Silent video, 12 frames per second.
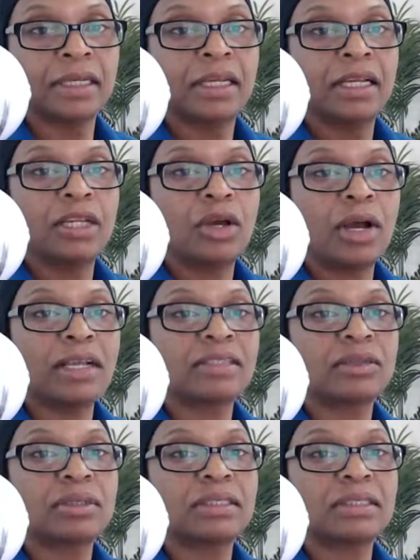Now, as I
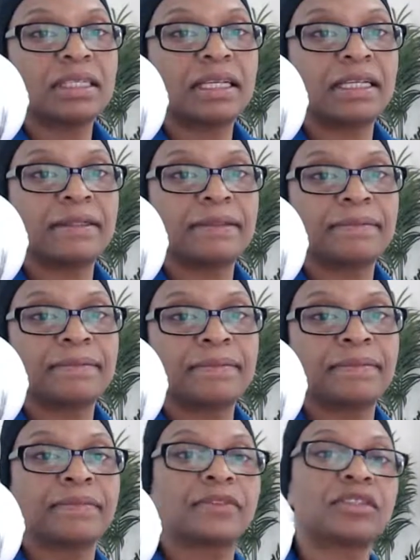was saying,
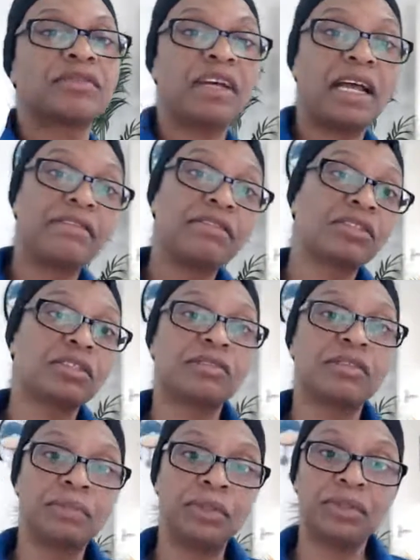survivors of
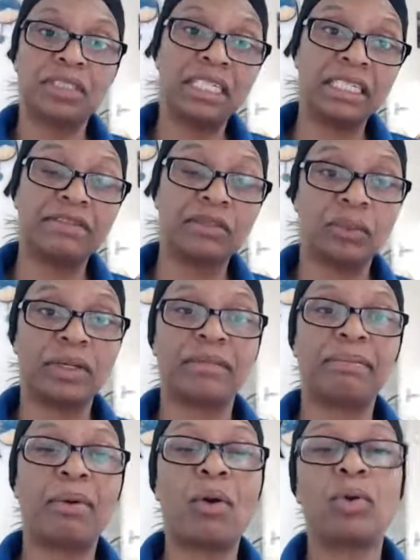abuse living
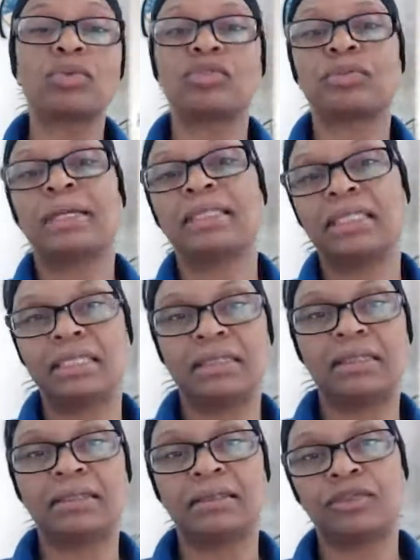with post
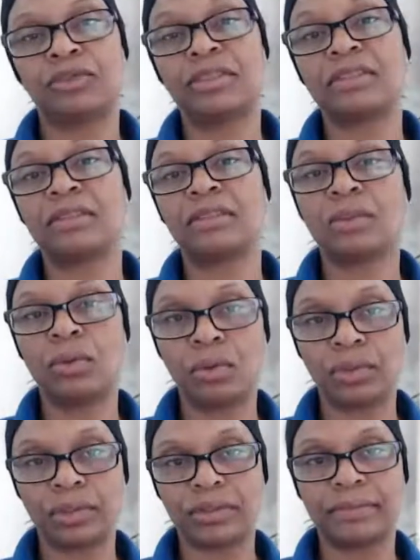traumatic stress
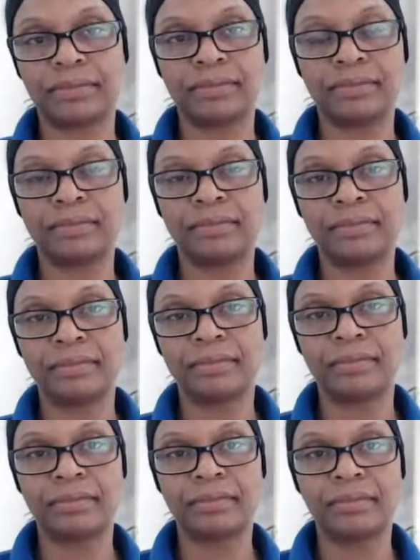disorder,
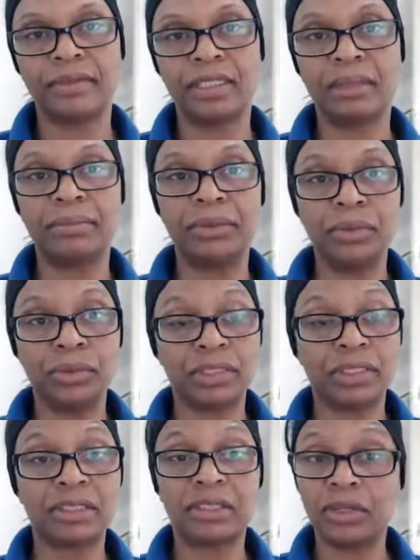the abuse
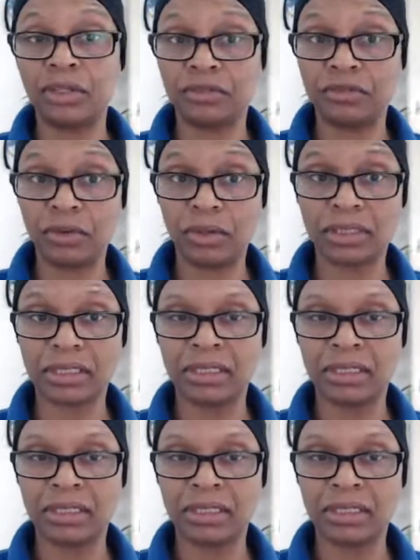is not your fault.